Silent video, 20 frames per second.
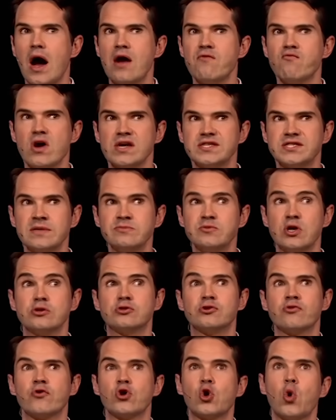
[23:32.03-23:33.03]
I write some
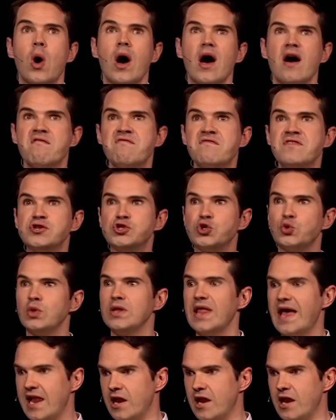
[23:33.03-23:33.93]
jokes that require a visual